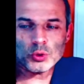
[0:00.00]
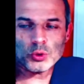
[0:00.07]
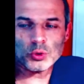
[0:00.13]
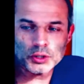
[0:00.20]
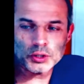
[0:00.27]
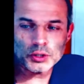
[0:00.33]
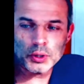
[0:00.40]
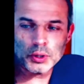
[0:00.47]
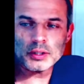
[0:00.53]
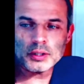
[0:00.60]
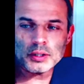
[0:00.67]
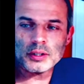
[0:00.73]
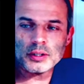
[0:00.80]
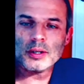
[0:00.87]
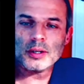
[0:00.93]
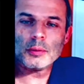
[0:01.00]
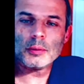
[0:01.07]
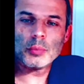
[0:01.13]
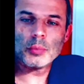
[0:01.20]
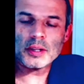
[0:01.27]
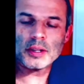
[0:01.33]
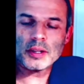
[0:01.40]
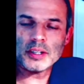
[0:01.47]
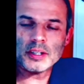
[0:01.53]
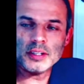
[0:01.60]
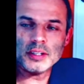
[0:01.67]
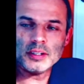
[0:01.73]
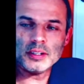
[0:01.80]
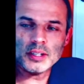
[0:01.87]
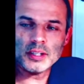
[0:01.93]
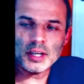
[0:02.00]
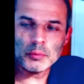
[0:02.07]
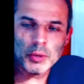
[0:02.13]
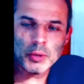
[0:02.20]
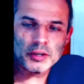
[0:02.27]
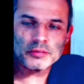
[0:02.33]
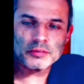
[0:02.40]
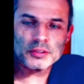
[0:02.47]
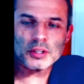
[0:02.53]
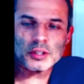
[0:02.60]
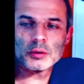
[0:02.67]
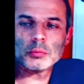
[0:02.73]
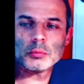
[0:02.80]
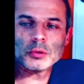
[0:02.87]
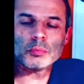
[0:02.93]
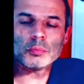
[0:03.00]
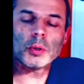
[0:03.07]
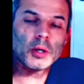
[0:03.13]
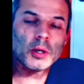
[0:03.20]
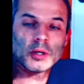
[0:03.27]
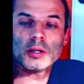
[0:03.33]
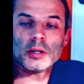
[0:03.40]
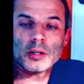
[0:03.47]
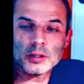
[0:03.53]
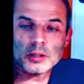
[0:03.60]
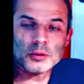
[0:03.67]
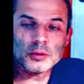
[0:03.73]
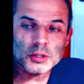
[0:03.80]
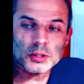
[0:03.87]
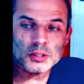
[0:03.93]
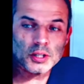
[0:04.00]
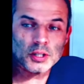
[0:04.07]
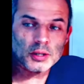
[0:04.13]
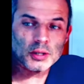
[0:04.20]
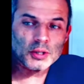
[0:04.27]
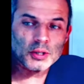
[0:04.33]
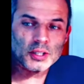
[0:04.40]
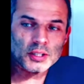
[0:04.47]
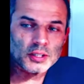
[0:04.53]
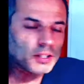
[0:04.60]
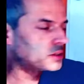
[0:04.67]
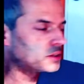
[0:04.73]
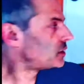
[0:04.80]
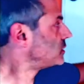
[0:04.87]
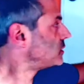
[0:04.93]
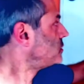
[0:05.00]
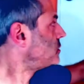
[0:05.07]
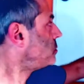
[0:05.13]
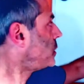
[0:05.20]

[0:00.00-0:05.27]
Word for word: it will do it, but the amount of times per unit time that it does it is